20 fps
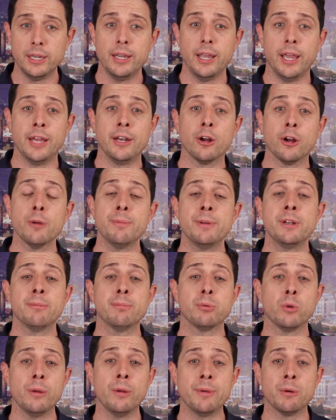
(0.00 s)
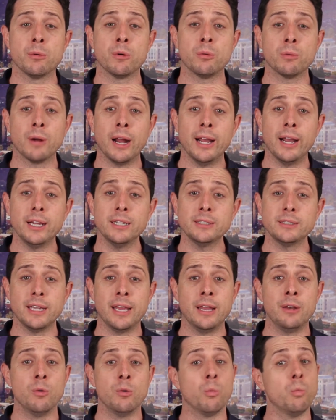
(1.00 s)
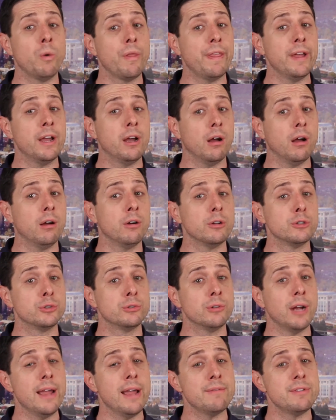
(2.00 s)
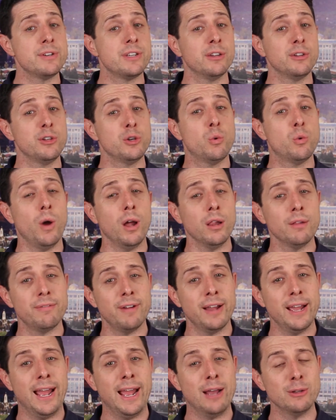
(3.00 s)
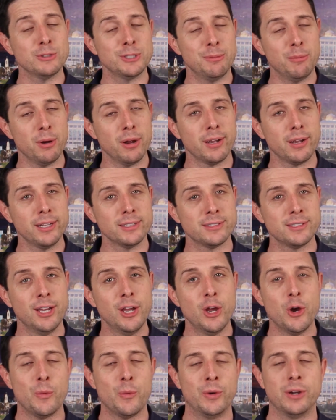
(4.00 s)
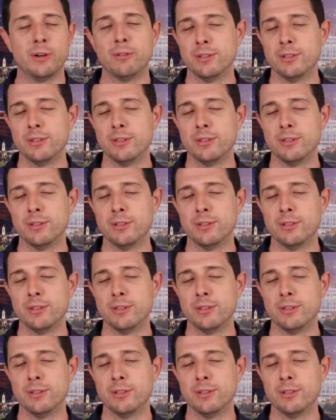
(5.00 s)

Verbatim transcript: and urban employment will rise, and what they call drive until you qualify housing markets will